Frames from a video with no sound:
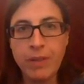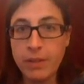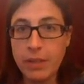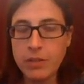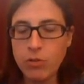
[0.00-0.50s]

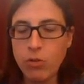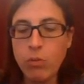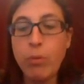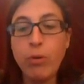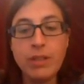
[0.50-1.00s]
And that's the
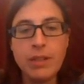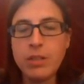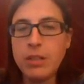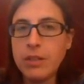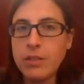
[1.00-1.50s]
whole point,
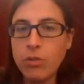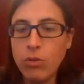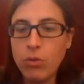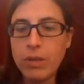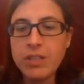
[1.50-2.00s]
actually. That's the
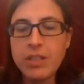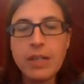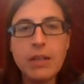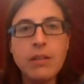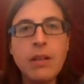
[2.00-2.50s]
whole
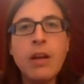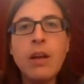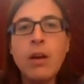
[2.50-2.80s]
rationale.